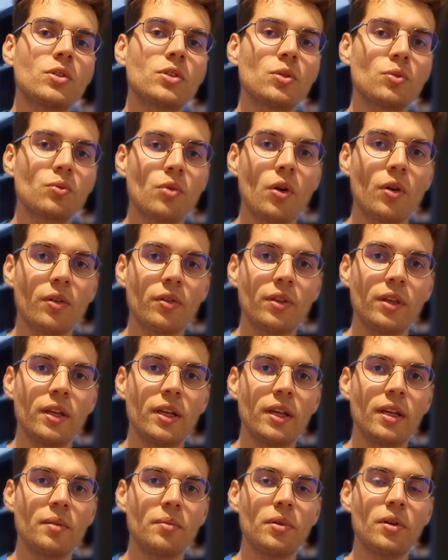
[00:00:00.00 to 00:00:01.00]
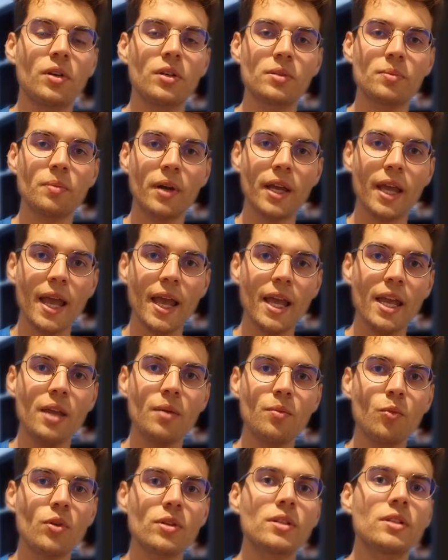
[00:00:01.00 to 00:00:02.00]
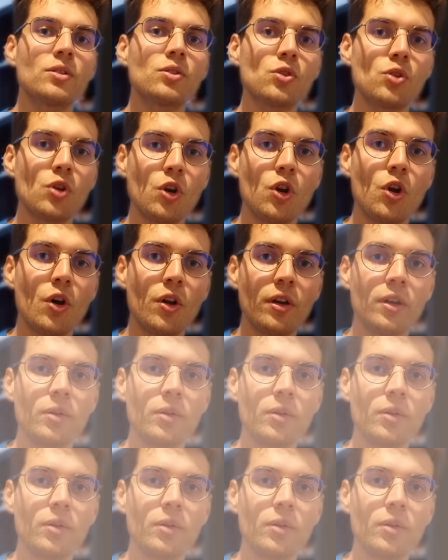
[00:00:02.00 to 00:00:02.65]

the wrong thinking because my aim wasn't to learn.